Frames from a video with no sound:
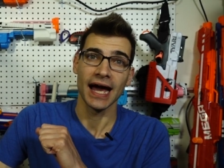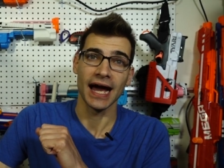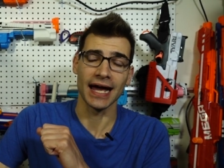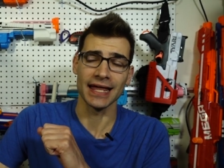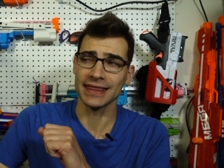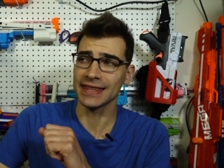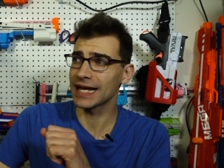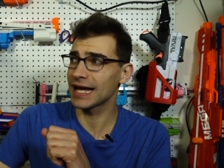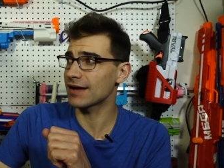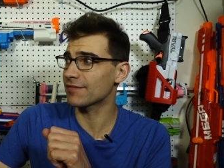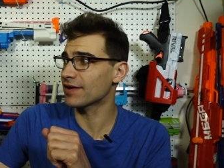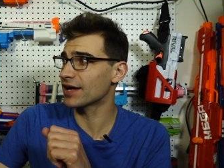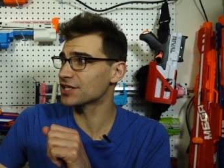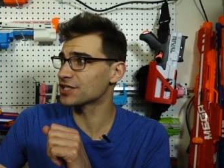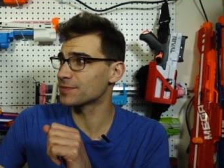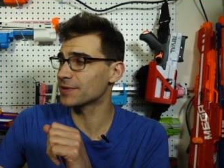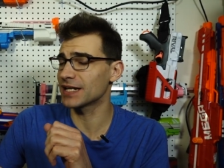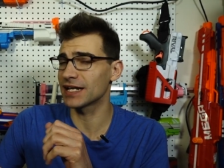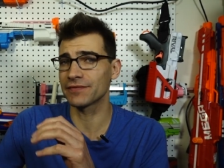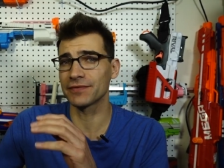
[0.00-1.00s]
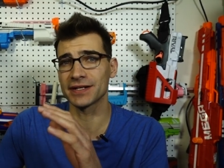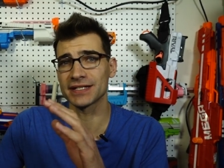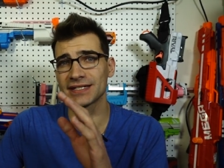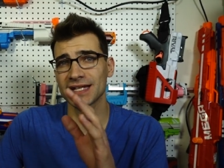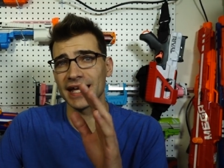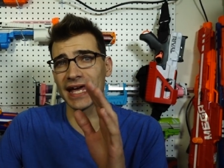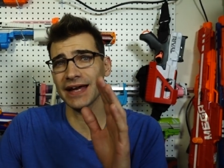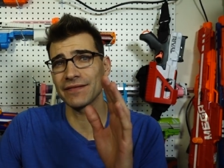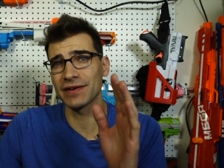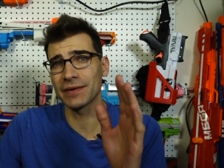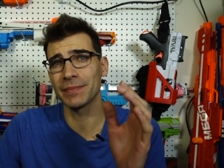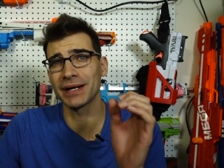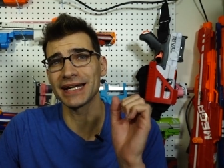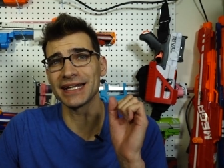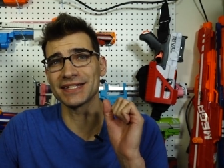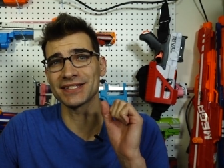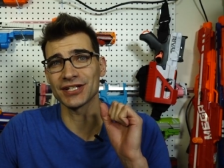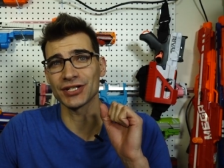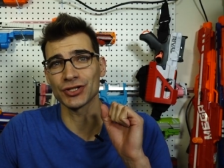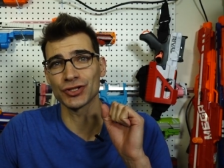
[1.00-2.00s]
I think I've got just about everybody's,
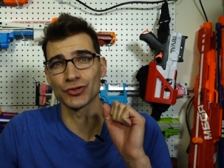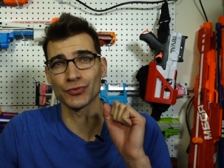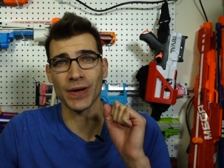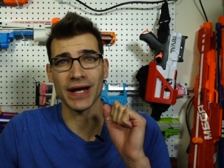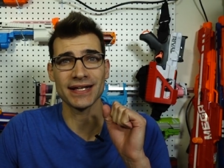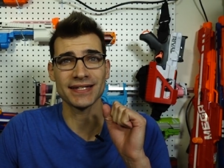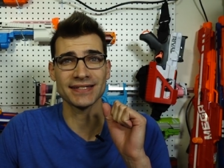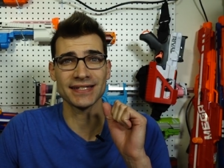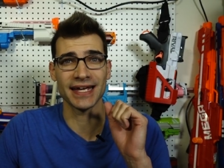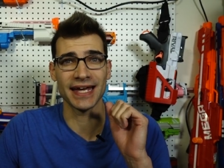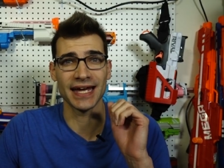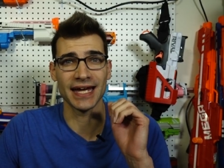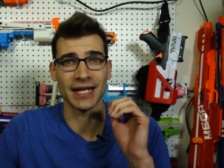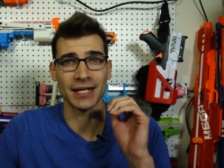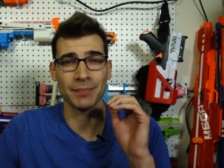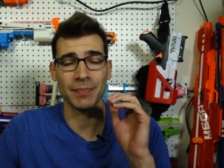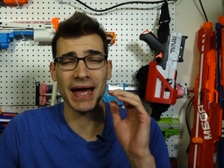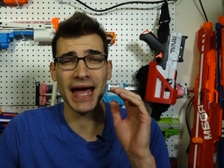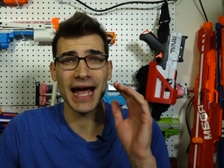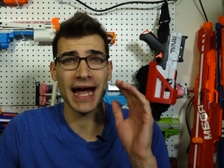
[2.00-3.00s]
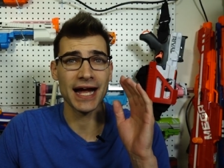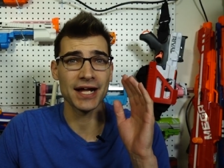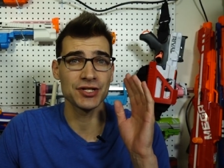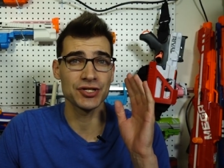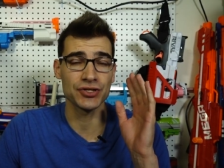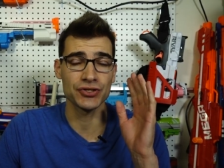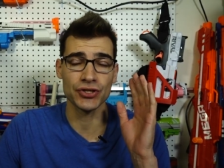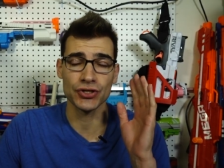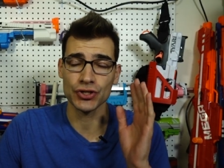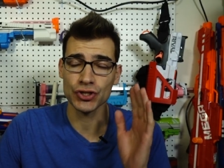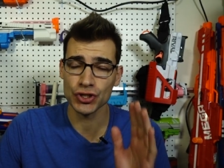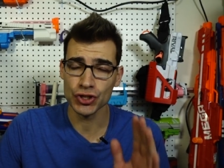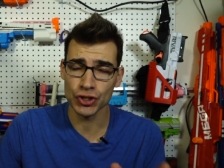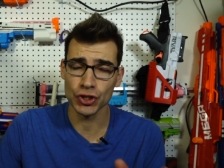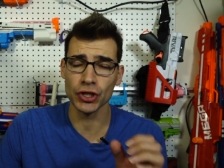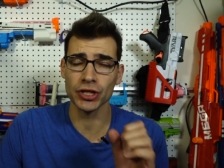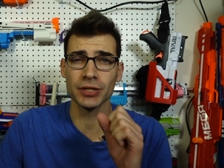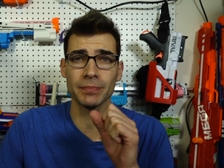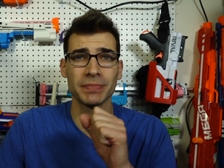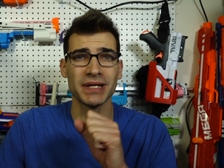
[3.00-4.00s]
everybody's address, and packages
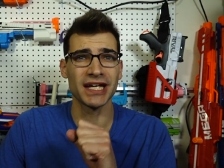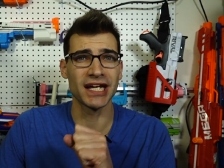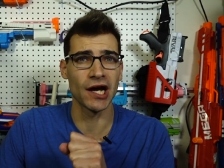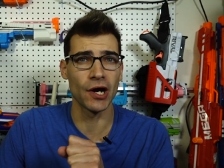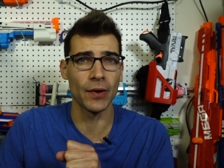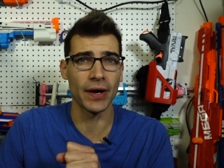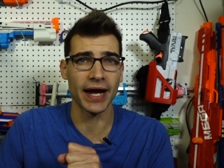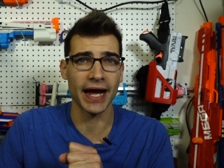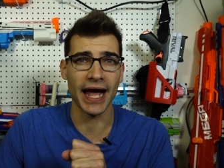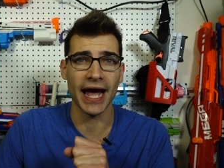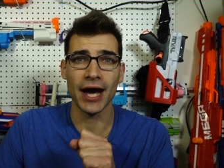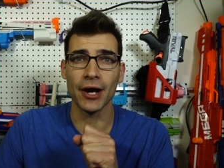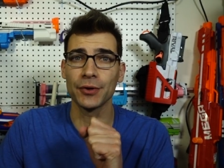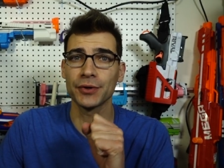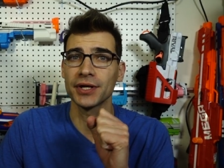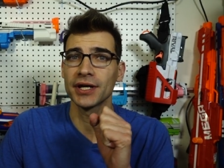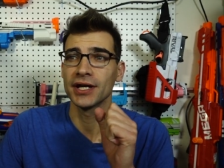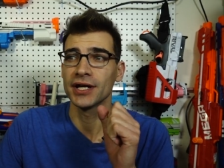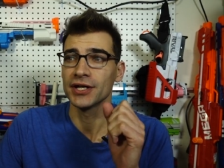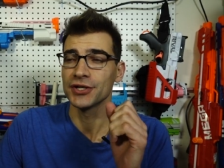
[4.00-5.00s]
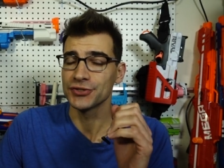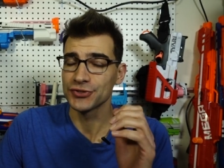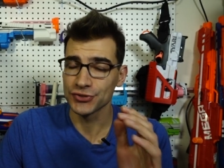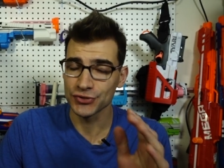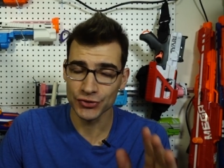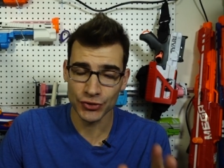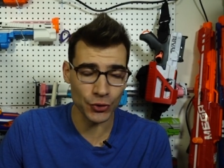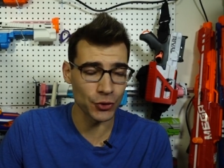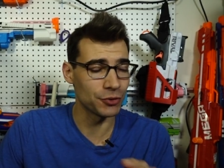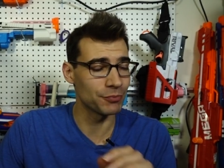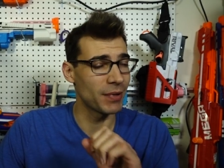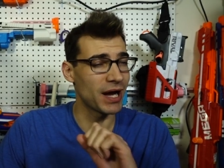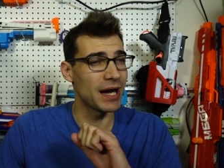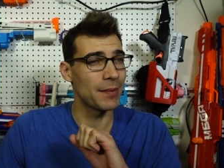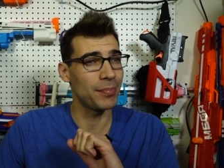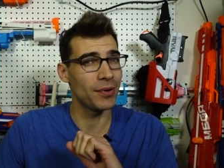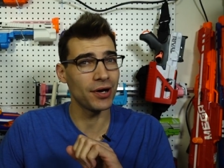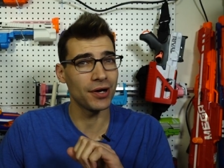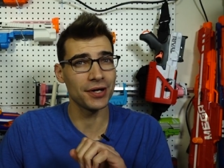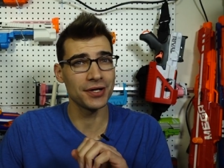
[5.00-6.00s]
should be going out soon. My
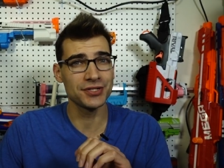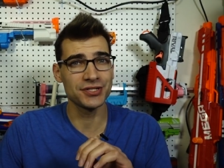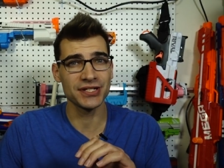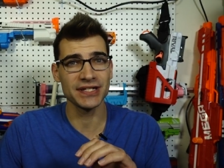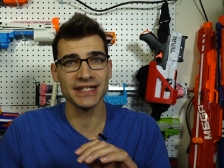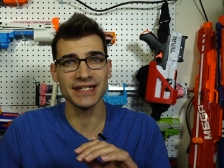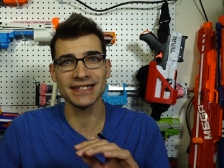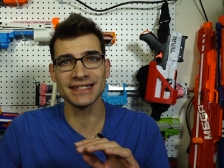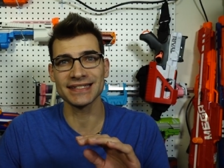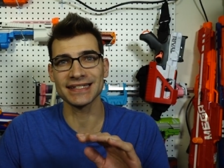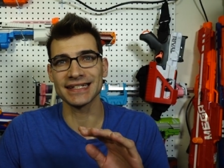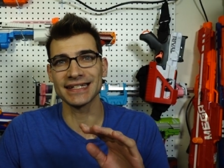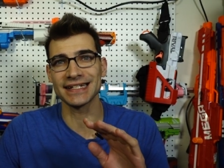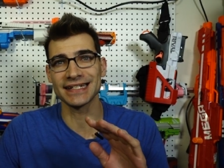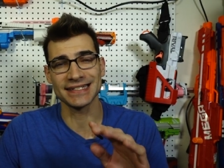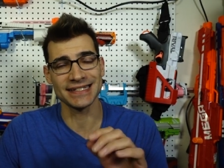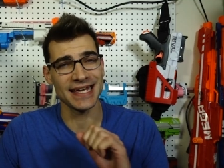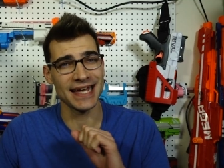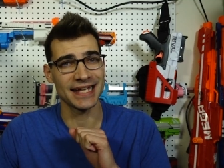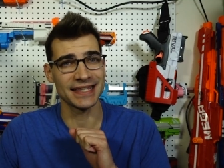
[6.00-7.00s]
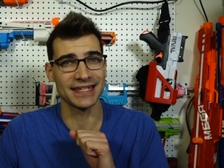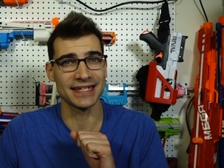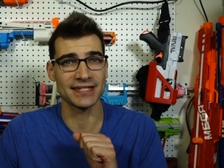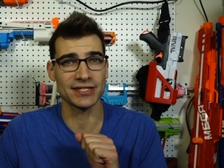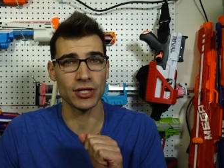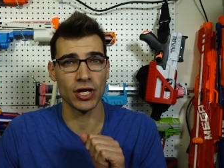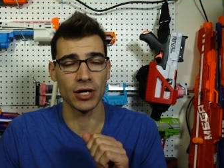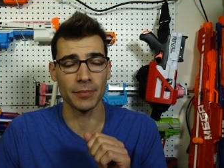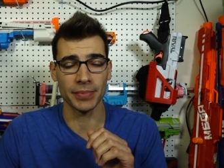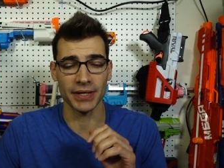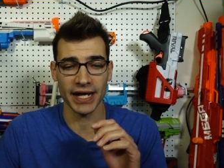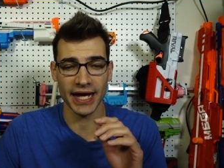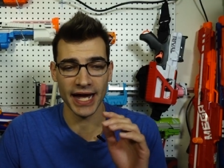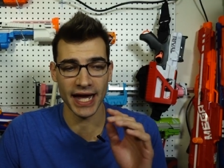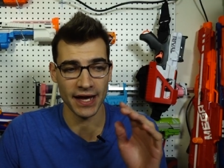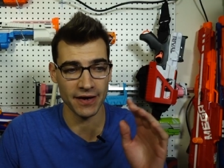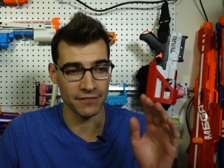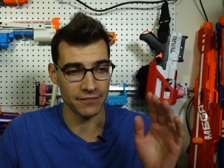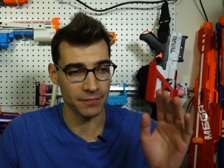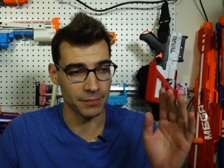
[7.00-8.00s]
apologies, it has taken this long, but I
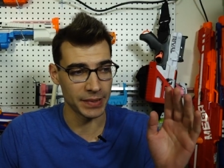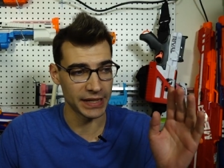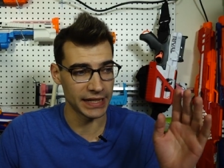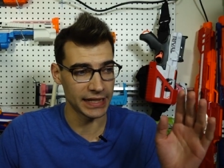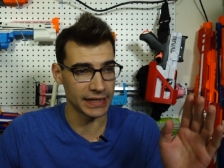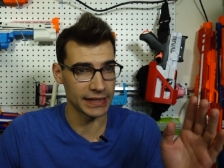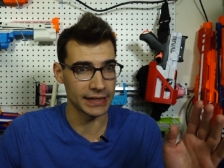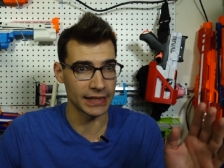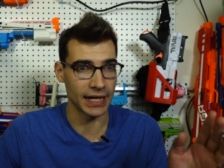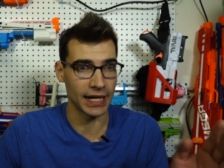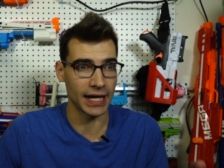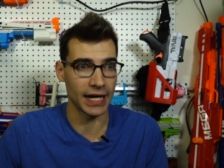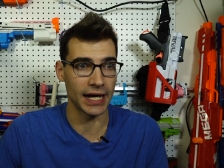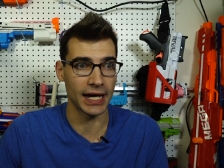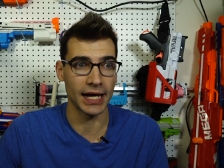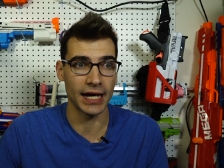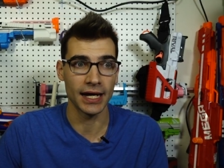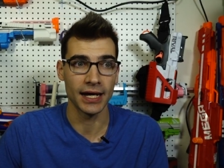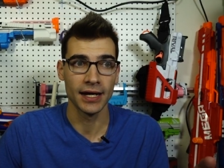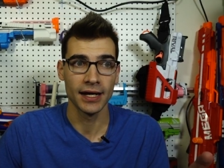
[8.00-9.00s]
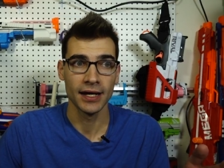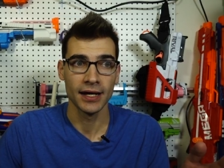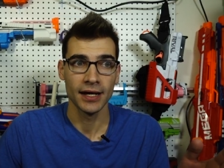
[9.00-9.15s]
have been. Uh,